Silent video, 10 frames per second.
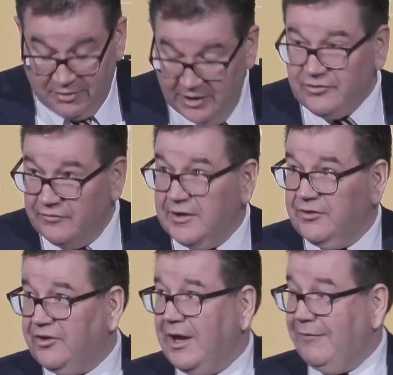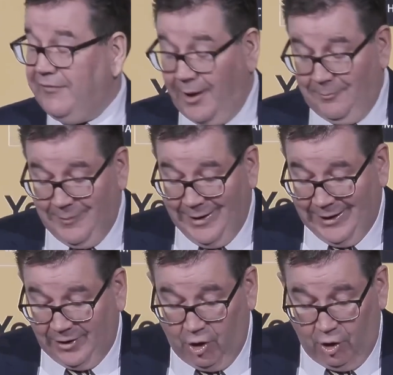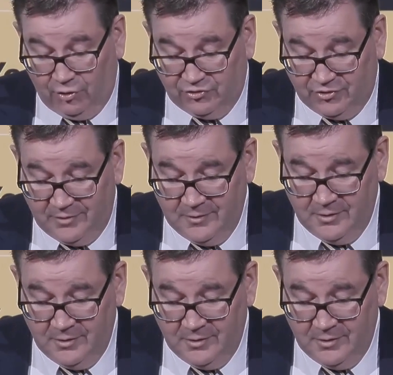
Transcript: these events have come at a cost.